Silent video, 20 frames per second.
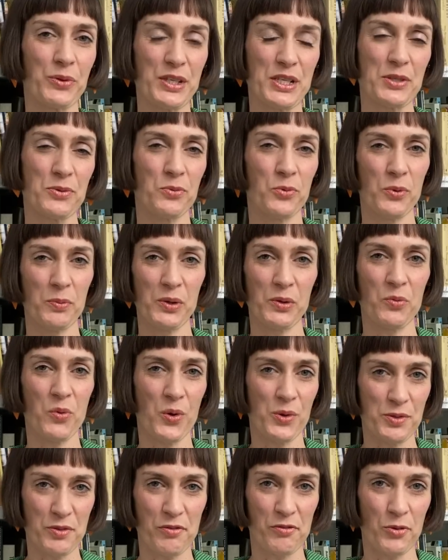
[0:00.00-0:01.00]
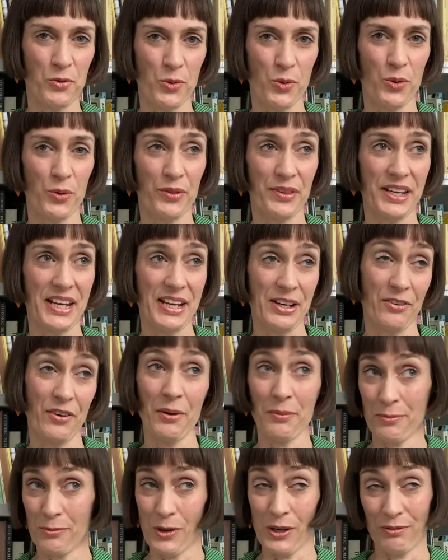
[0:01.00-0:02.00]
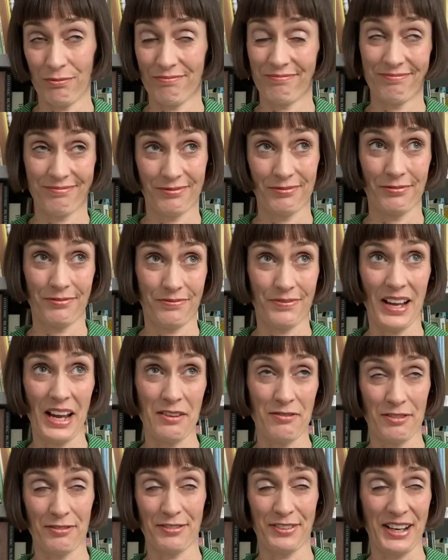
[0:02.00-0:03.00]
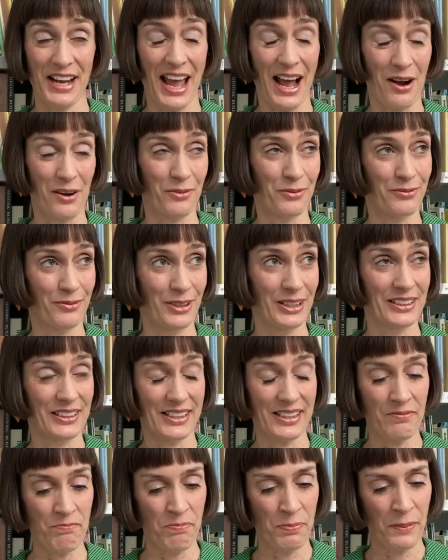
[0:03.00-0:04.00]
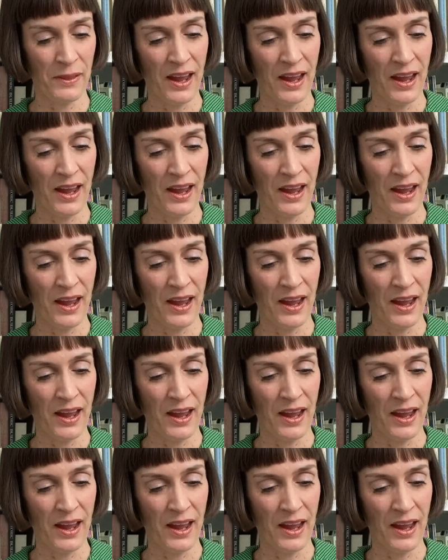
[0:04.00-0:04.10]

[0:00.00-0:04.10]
this woman was for the era, well, even for now, really.